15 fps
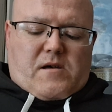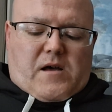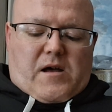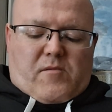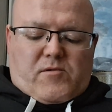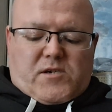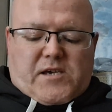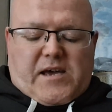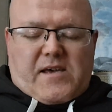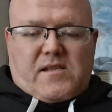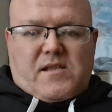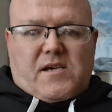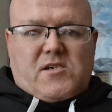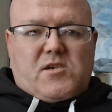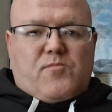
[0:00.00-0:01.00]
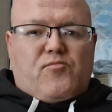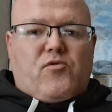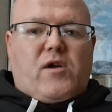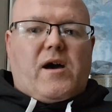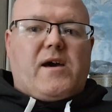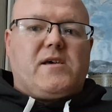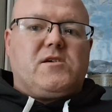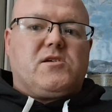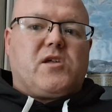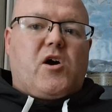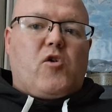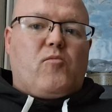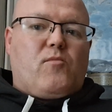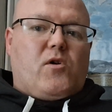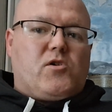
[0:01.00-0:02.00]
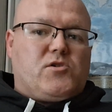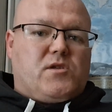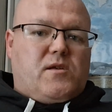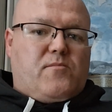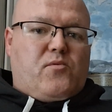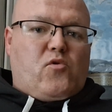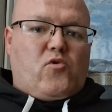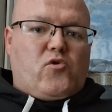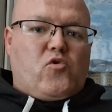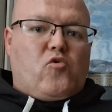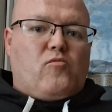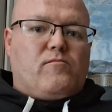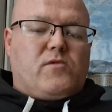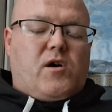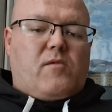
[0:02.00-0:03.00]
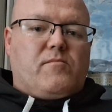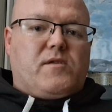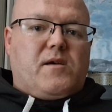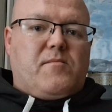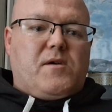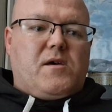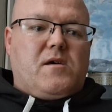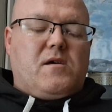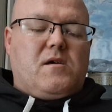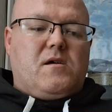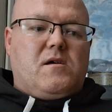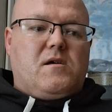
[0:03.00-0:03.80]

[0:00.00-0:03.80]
I was kind of surprised how much the boy opened up to me.